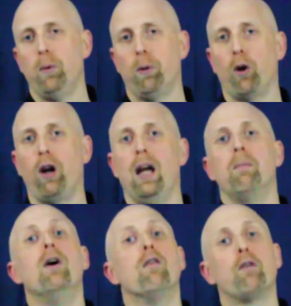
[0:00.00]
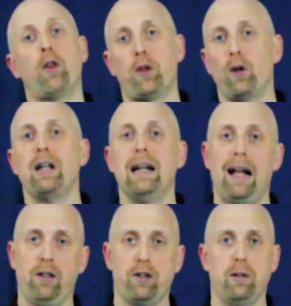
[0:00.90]
program for
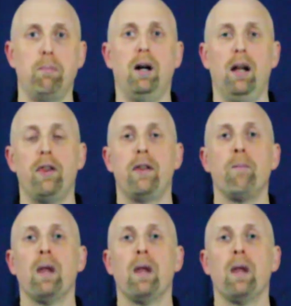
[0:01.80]
$30 a month.